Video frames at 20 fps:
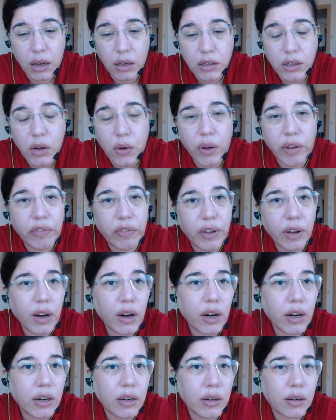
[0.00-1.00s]
So I
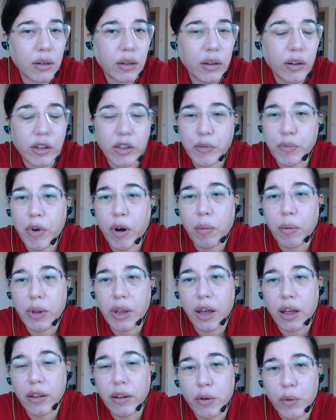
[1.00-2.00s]
figured there's probably
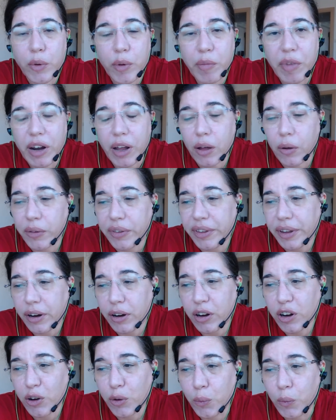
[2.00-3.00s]
other women out there